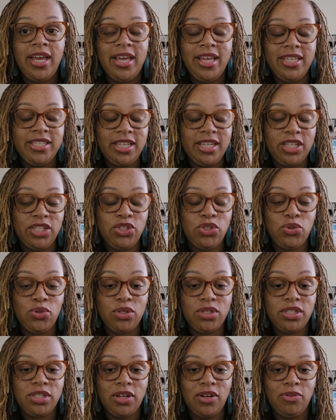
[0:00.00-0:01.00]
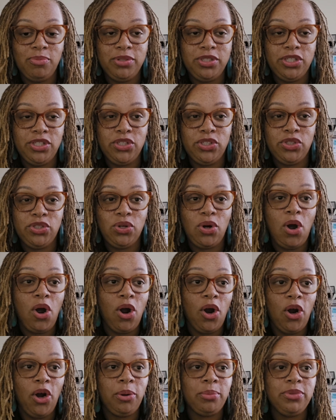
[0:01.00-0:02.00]
is a source of potential
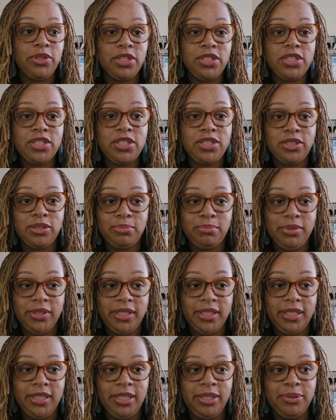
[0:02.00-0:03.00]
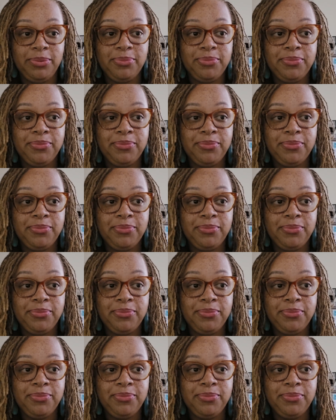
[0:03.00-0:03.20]
harm. This could be